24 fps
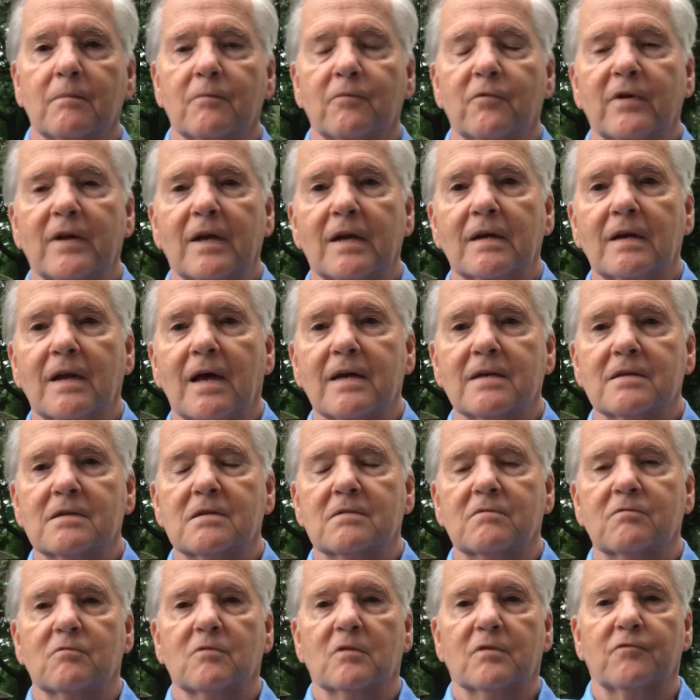we had a
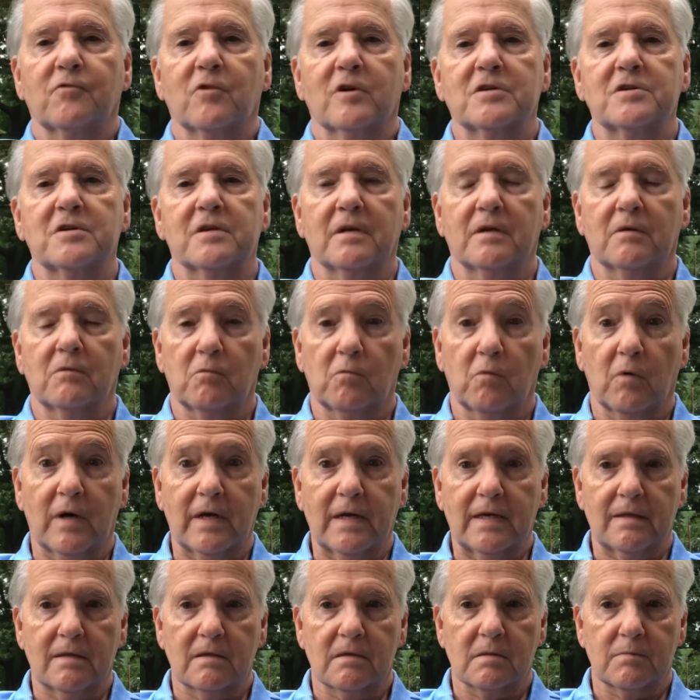nice, refreshing
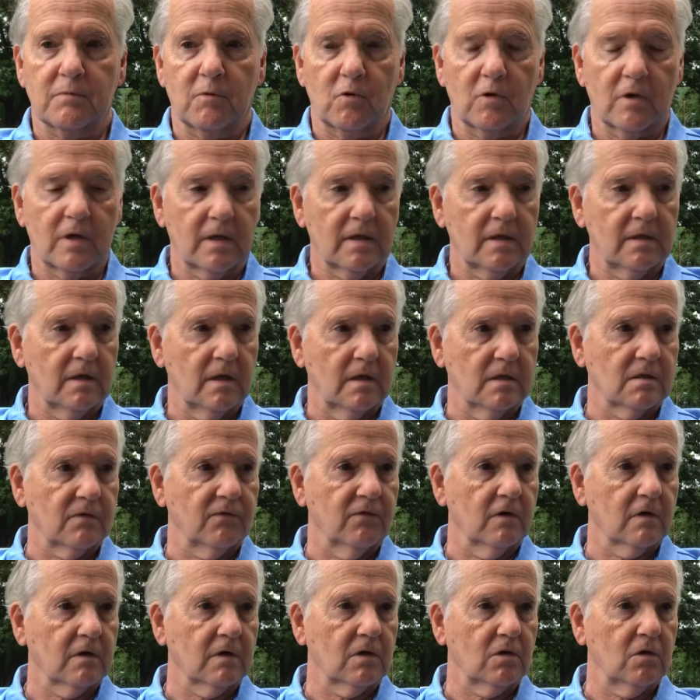rain this morning, and it's
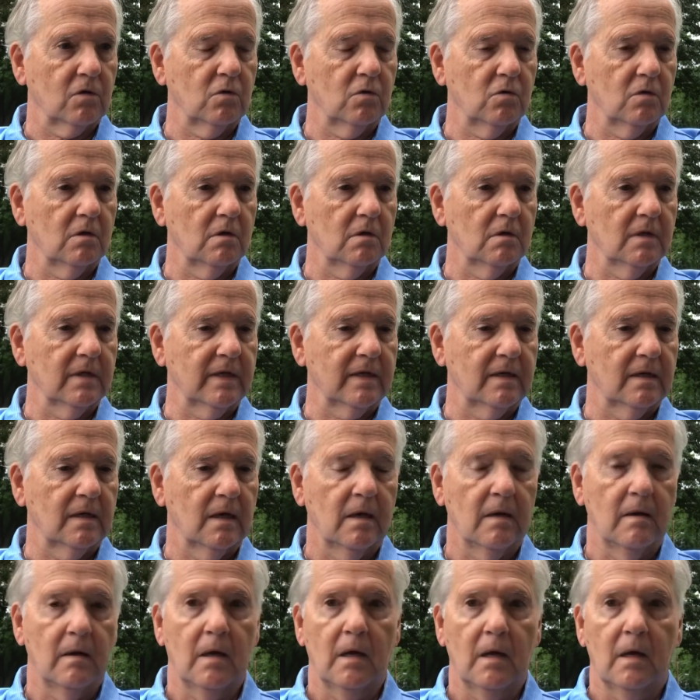very cool. And
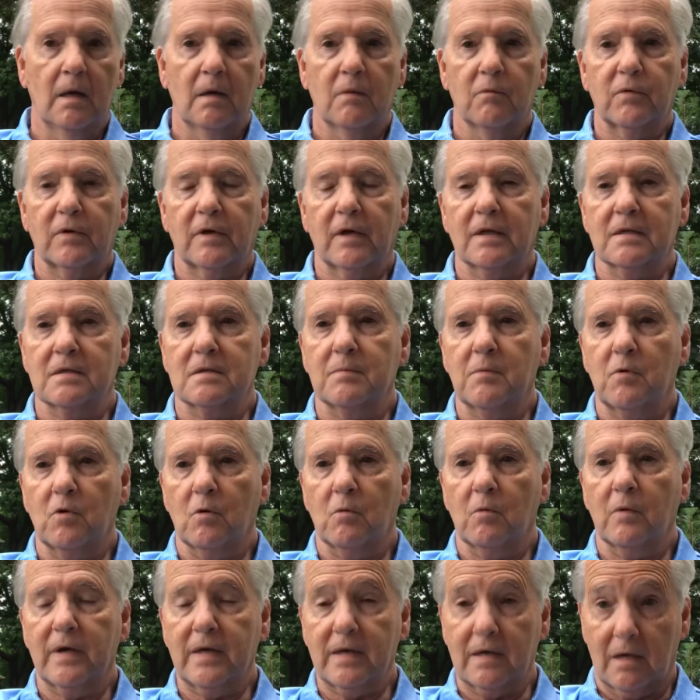we've got some more
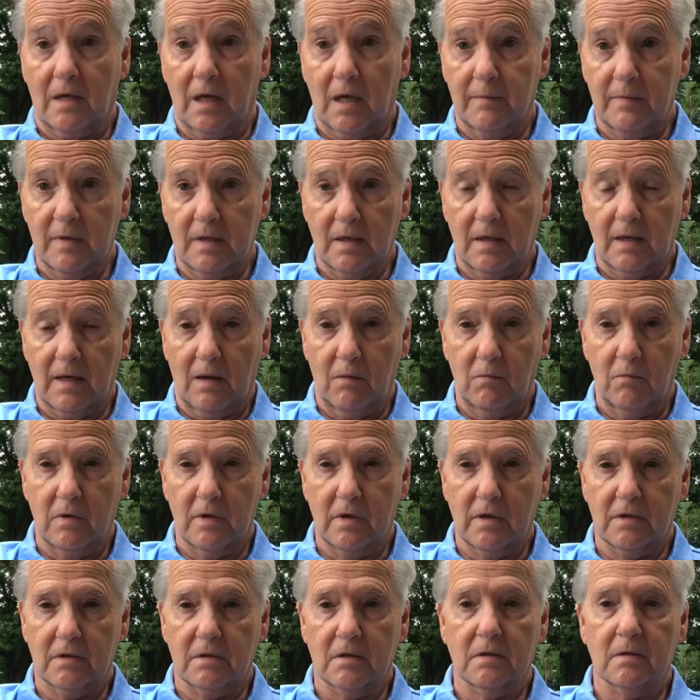rain coming, and I
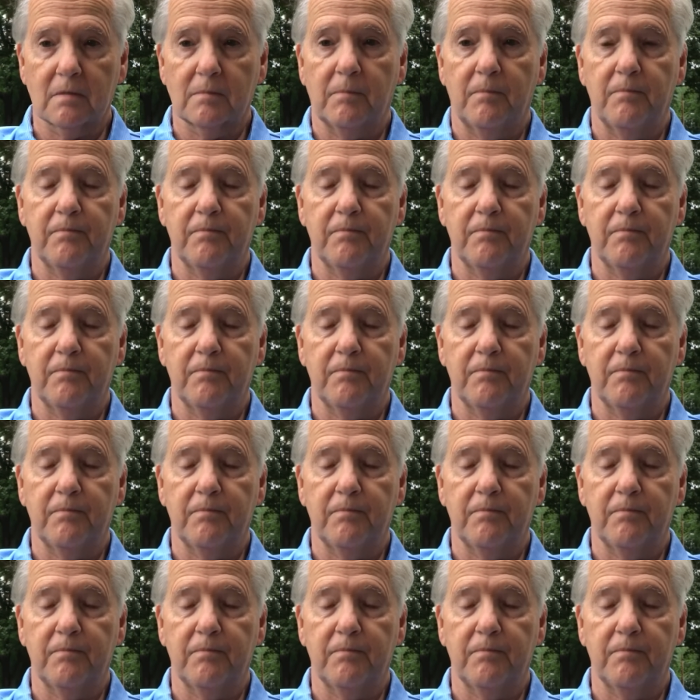wanted to